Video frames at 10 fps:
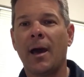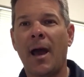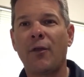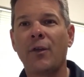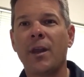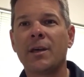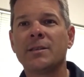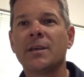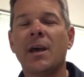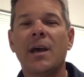
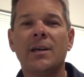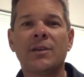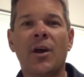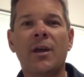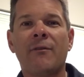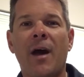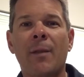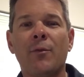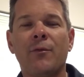athletics, is only available